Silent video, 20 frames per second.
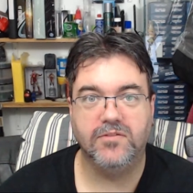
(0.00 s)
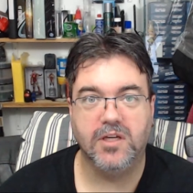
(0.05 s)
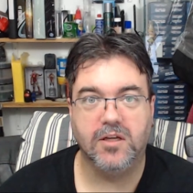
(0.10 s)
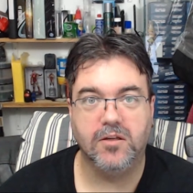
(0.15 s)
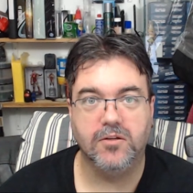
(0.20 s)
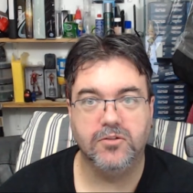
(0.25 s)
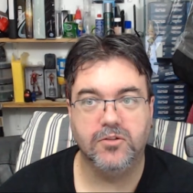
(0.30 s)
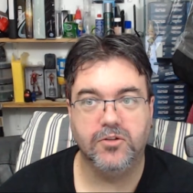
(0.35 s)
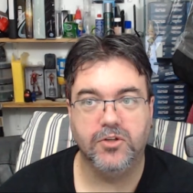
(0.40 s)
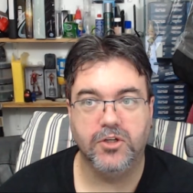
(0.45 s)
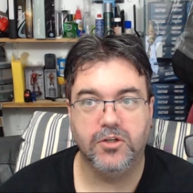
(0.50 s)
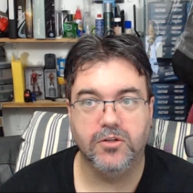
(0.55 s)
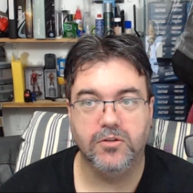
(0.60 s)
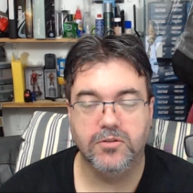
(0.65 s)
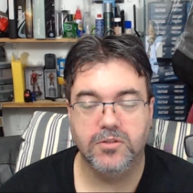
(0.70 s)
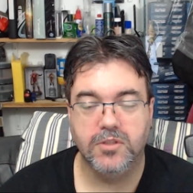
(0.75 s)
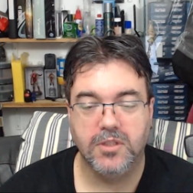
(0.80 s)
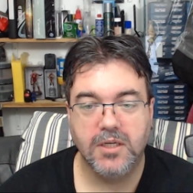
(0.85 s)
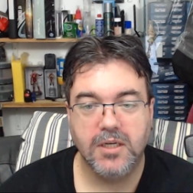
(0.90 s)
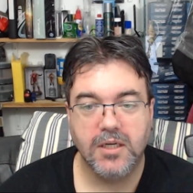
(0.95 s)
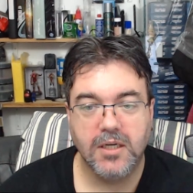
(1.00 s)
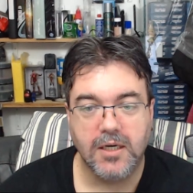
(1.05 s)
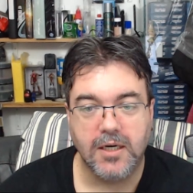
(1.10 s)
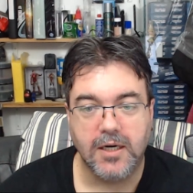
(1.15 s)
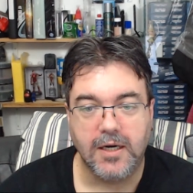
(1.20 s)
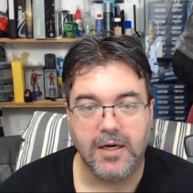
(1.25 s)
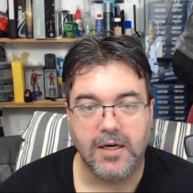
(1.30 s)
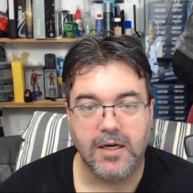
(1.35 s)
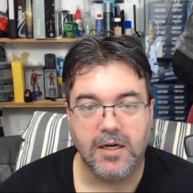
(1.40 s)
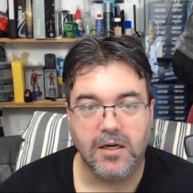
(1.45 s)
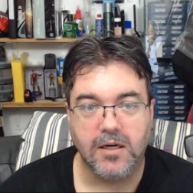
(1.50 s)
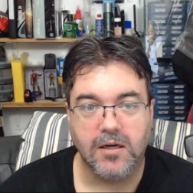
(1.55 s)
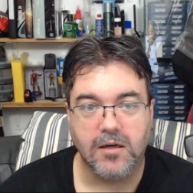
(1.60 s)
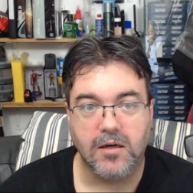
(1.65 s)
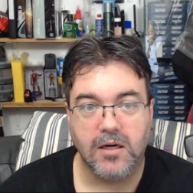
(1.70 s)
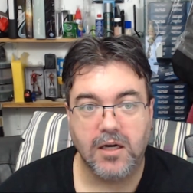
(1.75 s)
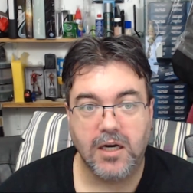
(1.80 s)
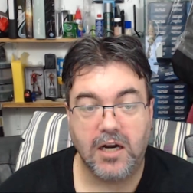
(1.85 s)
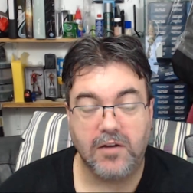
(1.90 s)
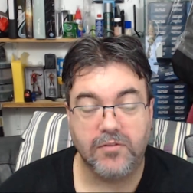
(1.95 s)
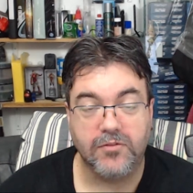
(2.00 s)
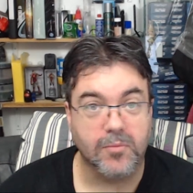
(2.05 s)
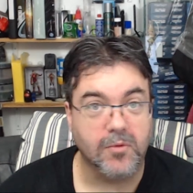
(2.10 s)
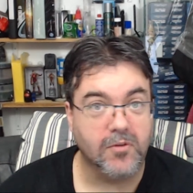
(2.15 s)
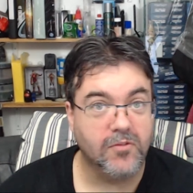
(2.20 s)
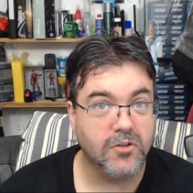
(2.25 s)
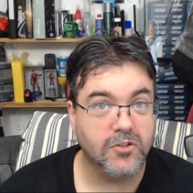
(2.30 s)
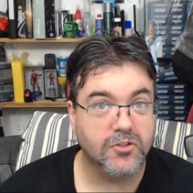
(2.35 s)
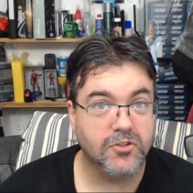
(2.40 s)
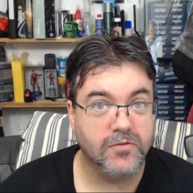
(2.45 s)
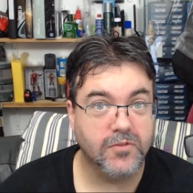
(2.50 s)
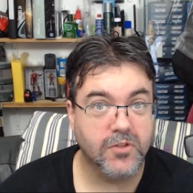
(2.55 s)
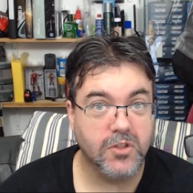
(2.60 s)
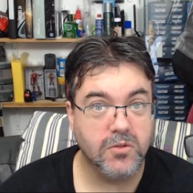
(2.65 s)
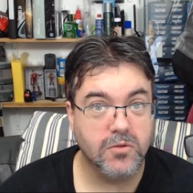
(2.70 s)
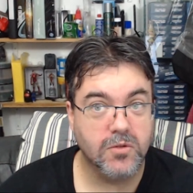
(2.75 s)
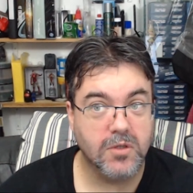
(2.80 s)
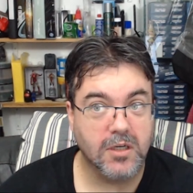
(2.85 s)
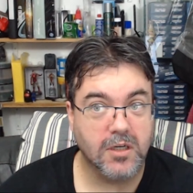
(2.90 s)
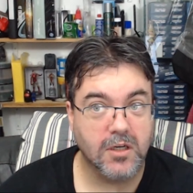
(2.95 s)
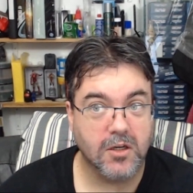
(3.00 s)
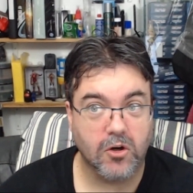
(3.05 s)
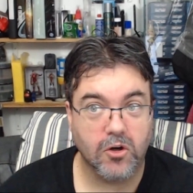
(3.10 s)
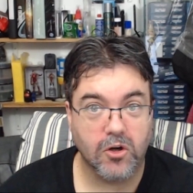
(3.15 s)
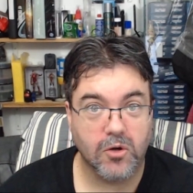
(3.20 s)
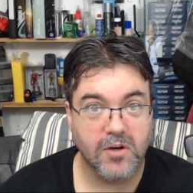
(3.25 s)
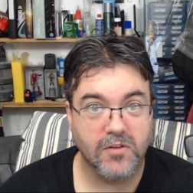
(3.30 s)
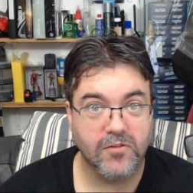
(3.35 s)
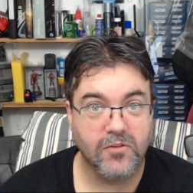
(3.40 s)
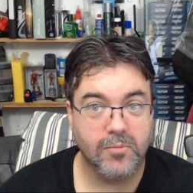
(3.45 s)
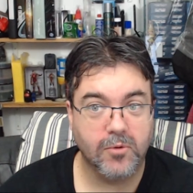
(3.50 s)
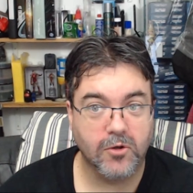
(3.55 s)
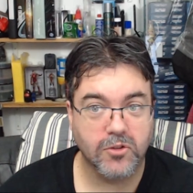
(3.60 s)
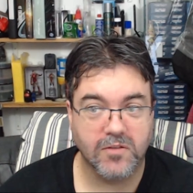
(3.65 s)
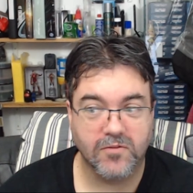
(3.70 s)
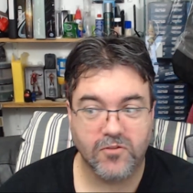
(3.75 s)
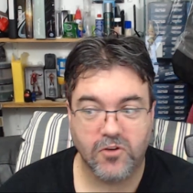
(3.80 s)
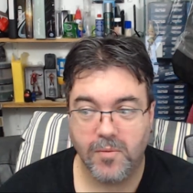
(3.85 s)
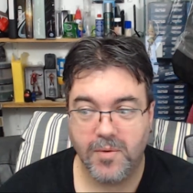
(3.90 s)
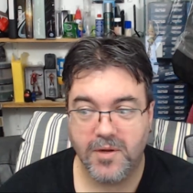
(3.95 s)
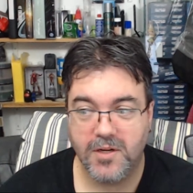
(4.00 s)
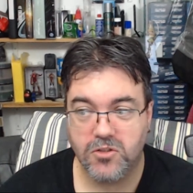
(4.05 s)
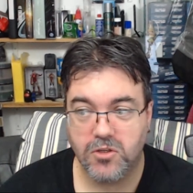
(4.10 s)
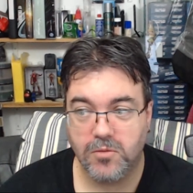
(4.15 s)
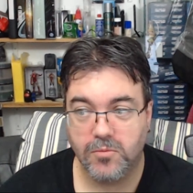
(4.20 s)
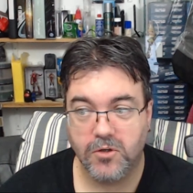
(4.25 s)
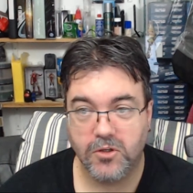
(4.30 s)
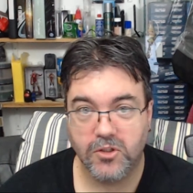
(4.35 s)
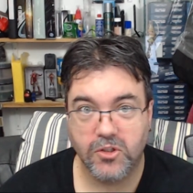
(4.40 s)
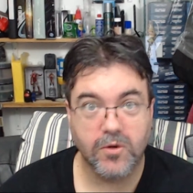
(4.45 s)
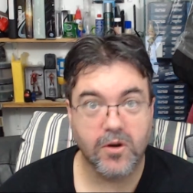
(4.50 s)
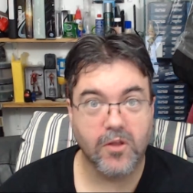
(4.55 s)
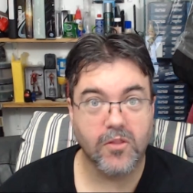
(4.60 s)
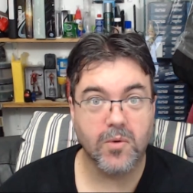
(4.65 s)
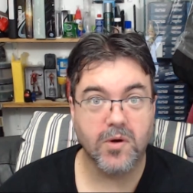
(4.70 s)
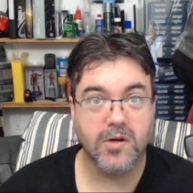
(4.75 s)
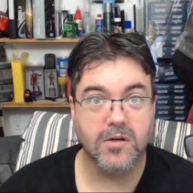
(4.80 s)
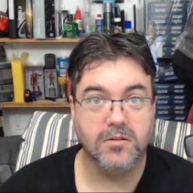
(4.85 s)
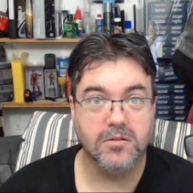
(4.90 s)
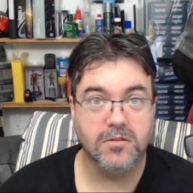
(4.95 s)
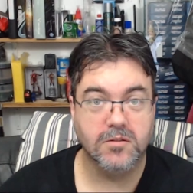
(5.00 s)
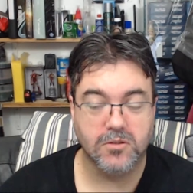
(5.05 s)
Selens and Hughes. After my first review, got quite a few positive comments, so I'm going to do another one.